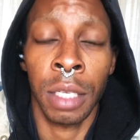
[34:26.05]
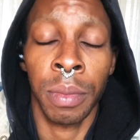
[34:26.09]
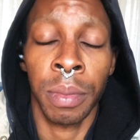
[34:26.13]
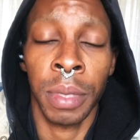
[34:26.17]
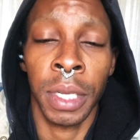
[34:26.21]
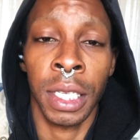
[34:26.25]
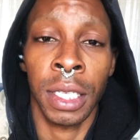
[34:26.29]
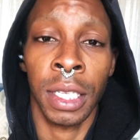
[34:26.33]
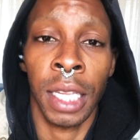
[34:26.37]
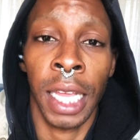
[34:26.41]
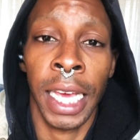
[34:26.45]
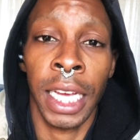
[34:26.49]

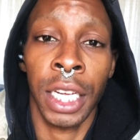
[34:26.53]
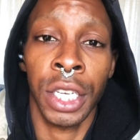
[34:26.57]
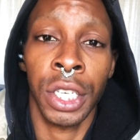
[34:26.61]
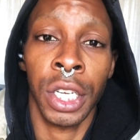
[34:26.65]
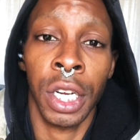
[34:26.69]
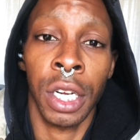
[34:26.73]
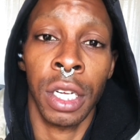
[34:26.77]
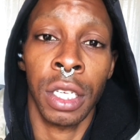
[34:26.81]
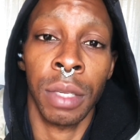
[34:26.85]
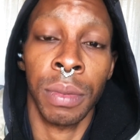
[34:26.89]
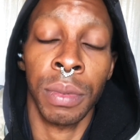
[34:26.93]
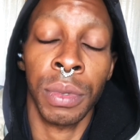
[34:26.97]
Please like,
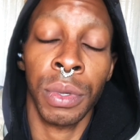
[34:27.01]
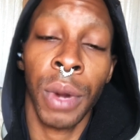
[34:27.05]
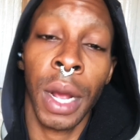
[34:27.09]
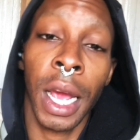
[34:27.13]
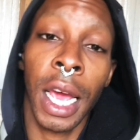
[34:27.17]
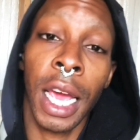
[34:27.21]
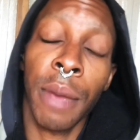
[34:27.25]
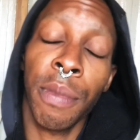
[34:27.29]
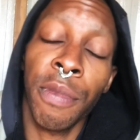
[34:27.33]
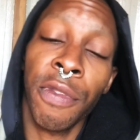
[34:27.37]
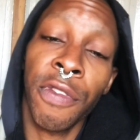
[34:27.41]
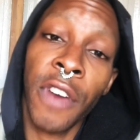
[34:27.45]
share,
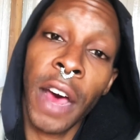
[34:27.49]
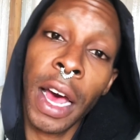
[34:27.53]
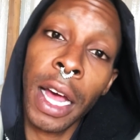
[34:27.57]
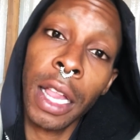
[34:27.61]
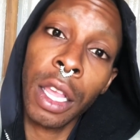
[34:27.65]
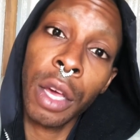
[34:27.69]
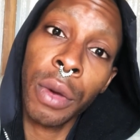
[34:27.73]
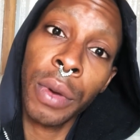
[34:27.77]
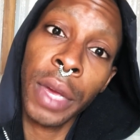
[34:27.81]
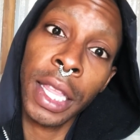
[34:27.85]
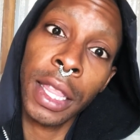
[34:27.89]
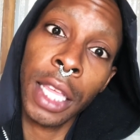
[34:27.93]
subscribe,
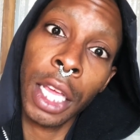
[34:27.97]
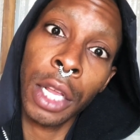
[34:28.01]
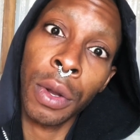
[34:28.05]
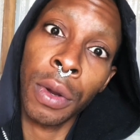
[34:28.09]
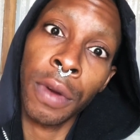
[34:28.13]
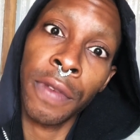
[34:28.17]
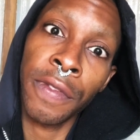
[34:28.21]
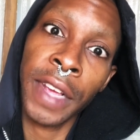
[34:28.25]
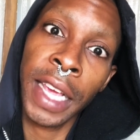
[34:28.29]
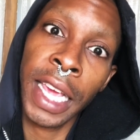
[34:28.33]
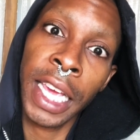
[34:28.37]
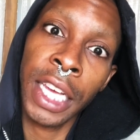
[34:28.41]
follow, hit that
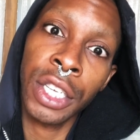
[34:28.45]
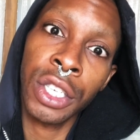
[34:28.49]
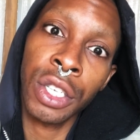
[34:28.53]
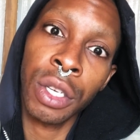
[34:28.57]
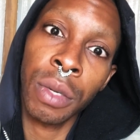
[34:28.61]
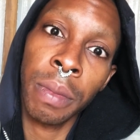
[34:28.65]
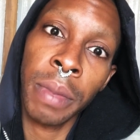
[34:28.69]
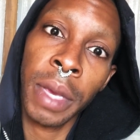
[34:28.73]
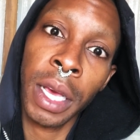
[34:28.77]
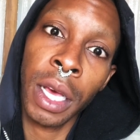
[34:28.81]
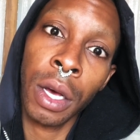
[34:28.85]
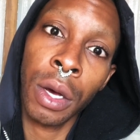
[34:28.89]
notification
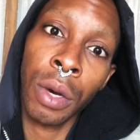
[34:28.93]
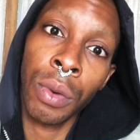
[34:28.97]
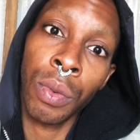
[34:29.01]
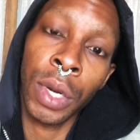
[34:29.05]
bell.